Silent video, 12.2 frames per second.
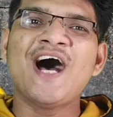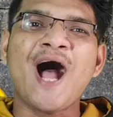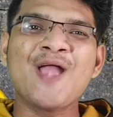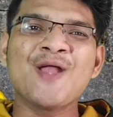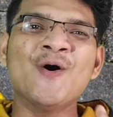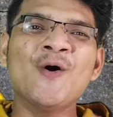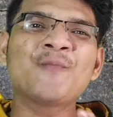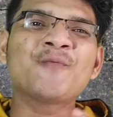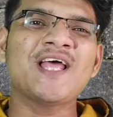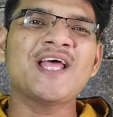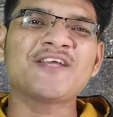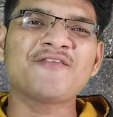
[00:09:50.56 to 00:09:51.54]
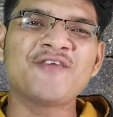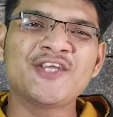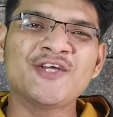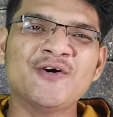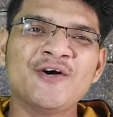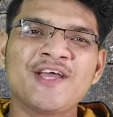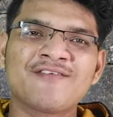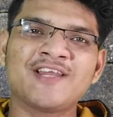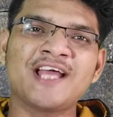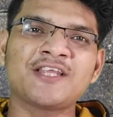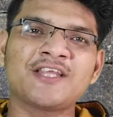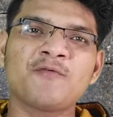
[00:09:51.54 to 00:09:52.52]
I hope you like the video. If you
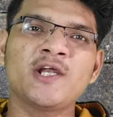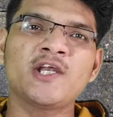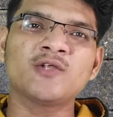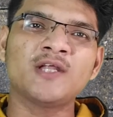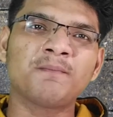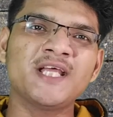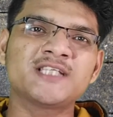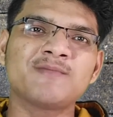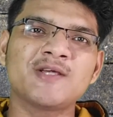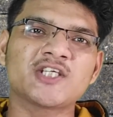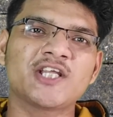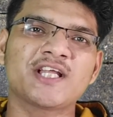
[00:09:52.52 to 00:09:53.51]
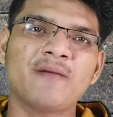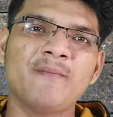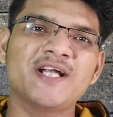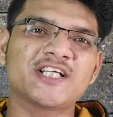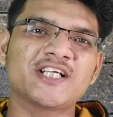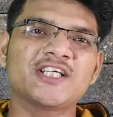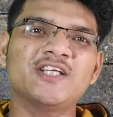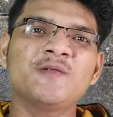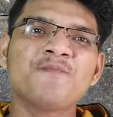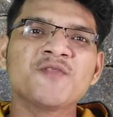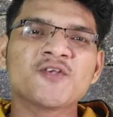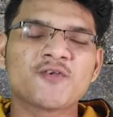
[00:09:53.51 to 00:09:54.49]
like the video, then please mention in the comment
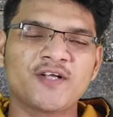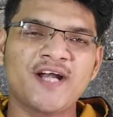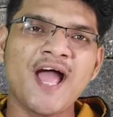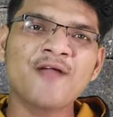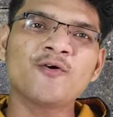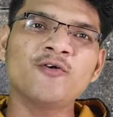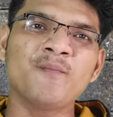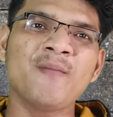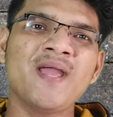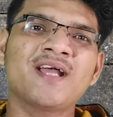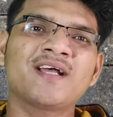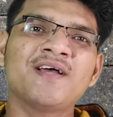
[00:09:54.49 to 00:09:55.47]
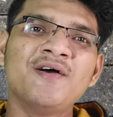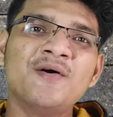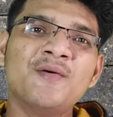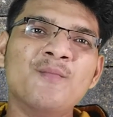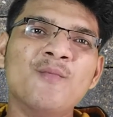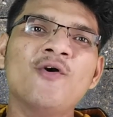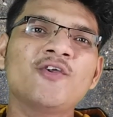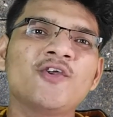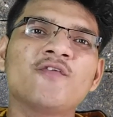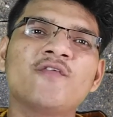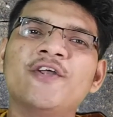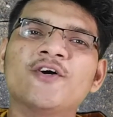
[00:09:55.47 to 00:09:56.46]
section, so that I could make more
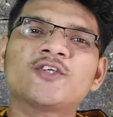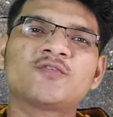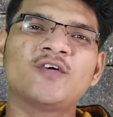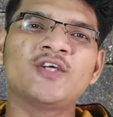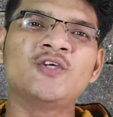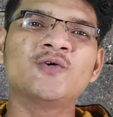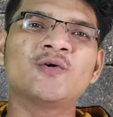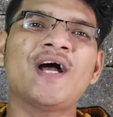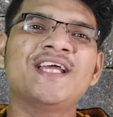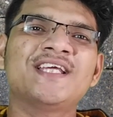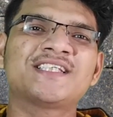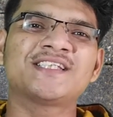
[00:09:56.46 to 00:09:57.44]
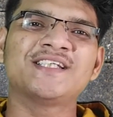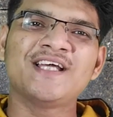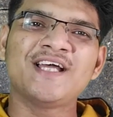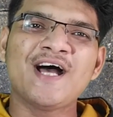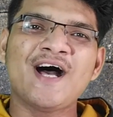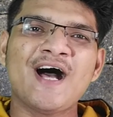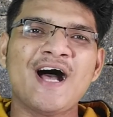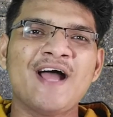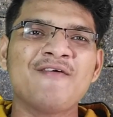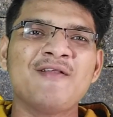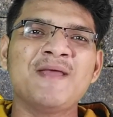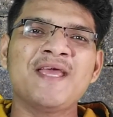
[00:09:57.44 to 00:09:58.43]
new videos for you guys.
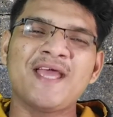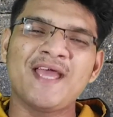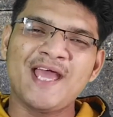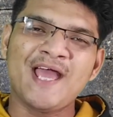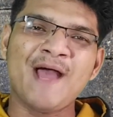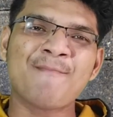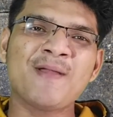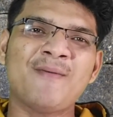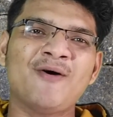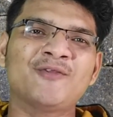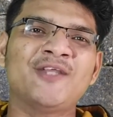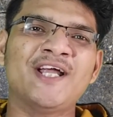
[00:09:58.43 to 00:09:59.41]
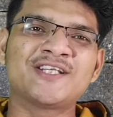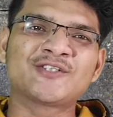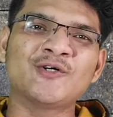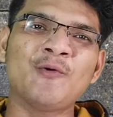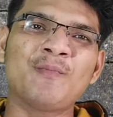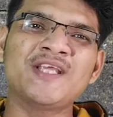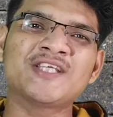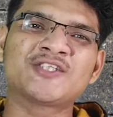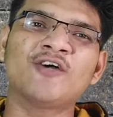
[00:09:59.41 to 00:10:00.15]
I will be happy about that. So please